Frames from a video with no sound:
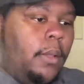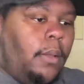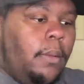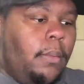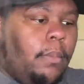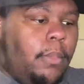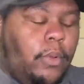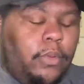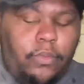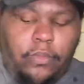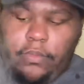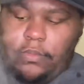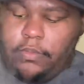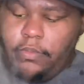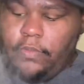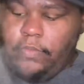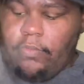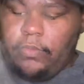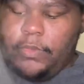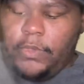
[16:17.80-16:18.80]
Boom.
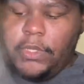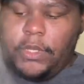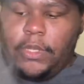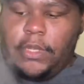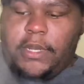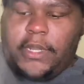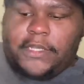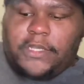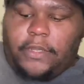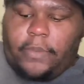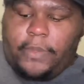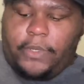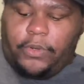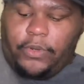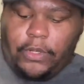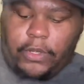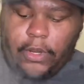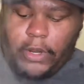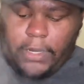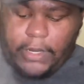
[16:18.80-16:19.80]
And that's how we do the
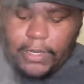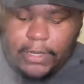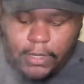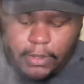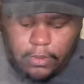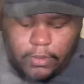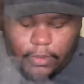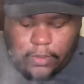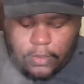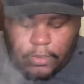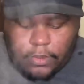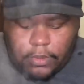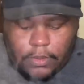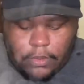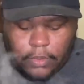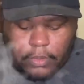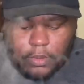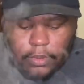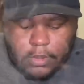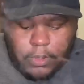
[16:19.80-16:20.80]
garlic.
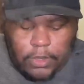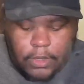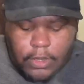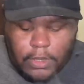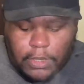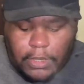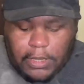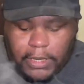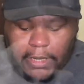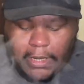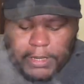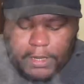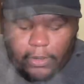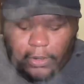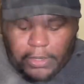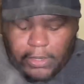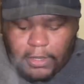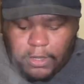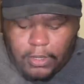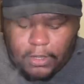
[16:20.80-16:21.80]
And I got
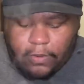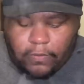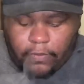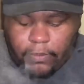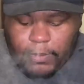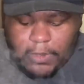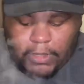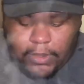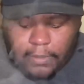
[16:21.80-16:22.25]
garlic all over me.